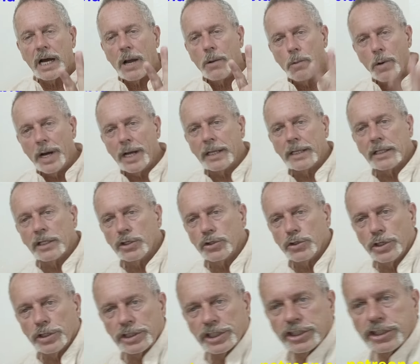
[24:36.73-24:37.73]
I want
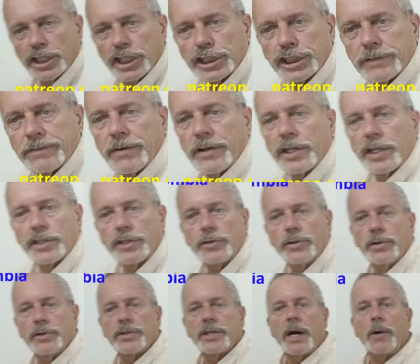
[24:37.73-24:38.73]
you to search for the
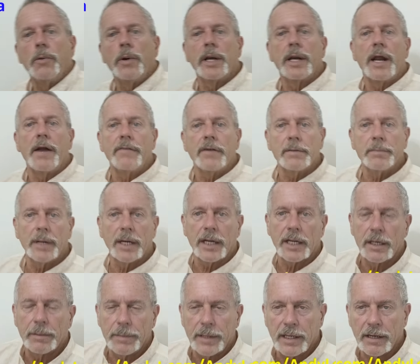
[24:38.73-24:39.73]
truth. I want
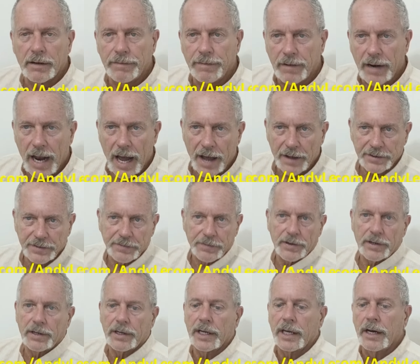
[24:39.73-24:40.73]
everybody to be a philosopher.